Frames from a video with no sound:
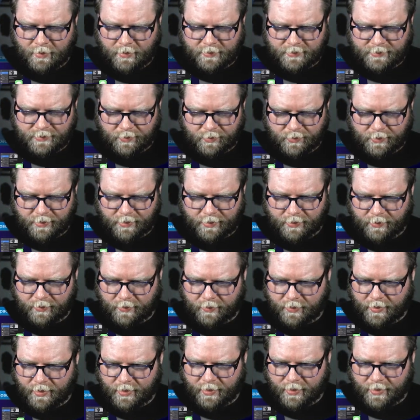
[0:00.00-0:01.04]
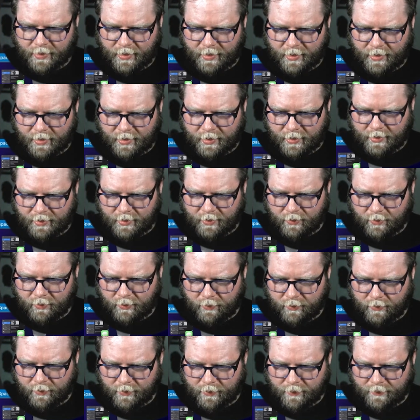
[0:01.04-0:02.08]
So we're going to create a
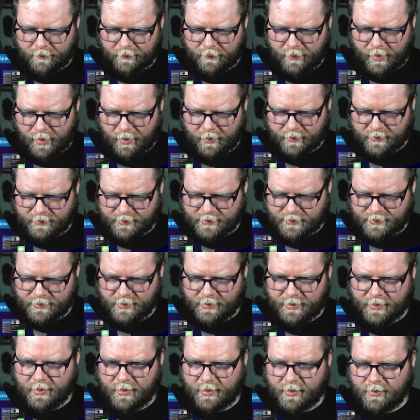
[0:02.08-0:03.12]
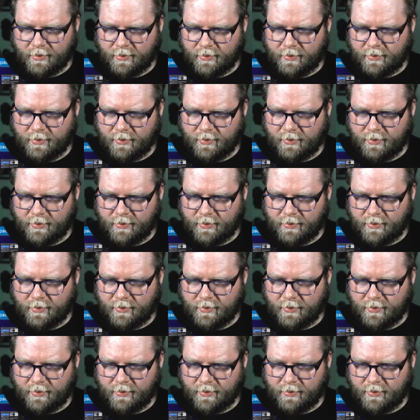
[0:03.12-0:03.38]
new policy.